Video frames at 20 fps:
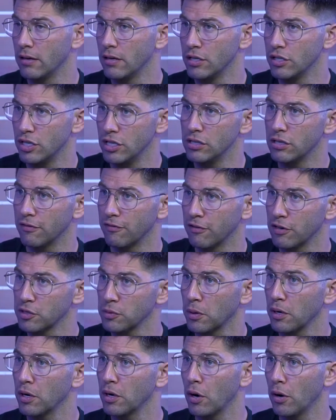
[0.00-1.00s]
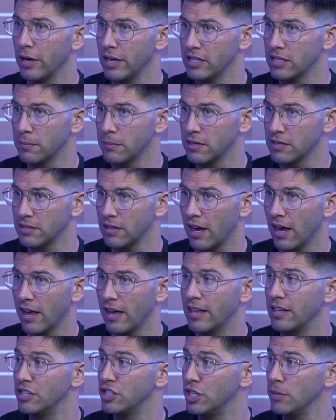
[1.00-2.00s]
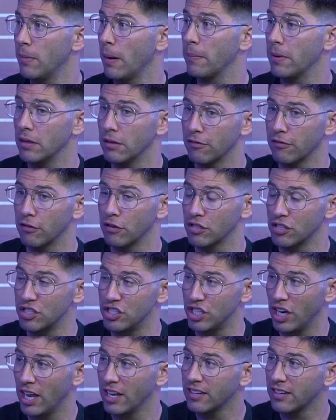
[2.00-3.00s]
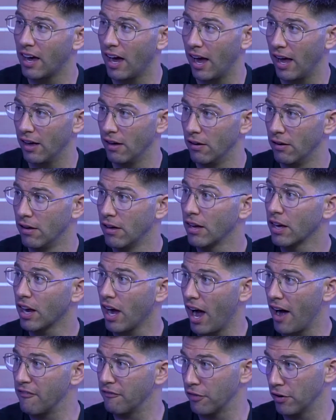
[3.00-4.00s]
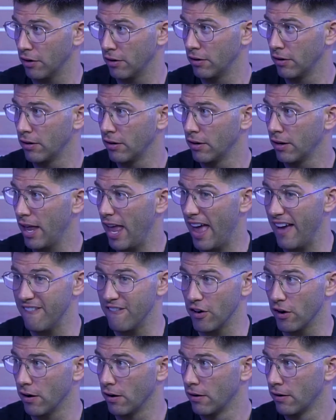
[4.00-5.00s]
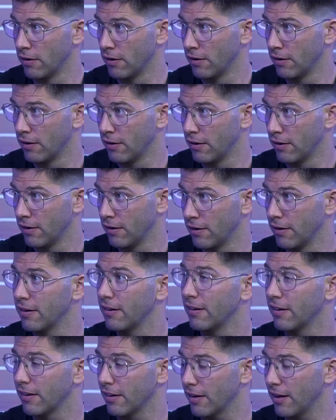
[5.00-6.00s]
she's the first one to know he's the Messiah, and she might be the first Gentile convert. Ever. Yes. And so,